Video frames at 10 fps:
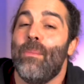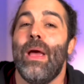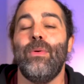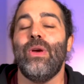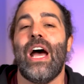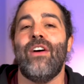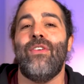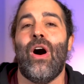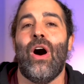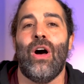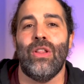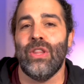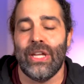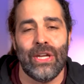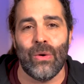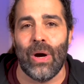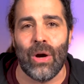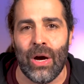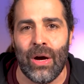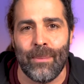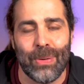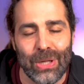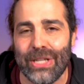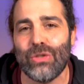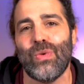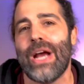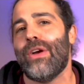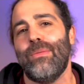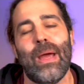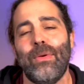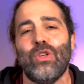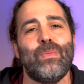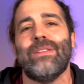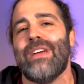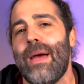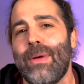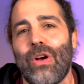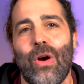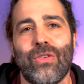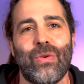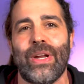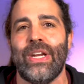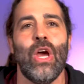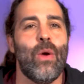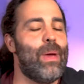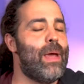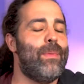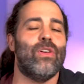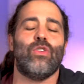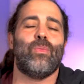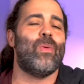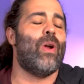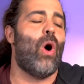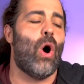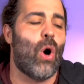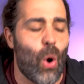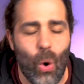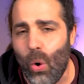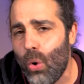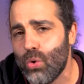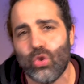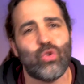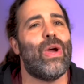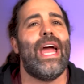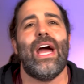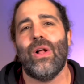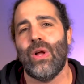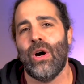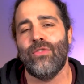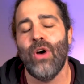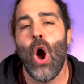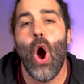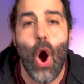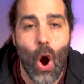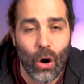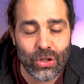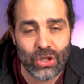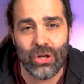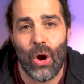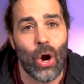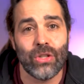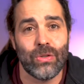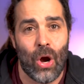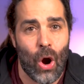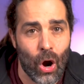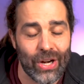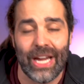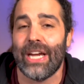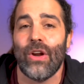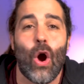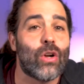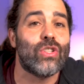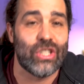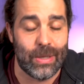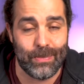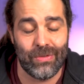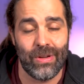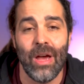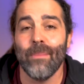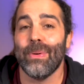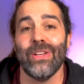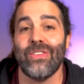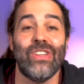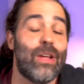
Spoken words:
Maybe you have a police record. Maybe you spent time incarcerated. Maybe there's been a whole trail of heartache and hardships. But listen,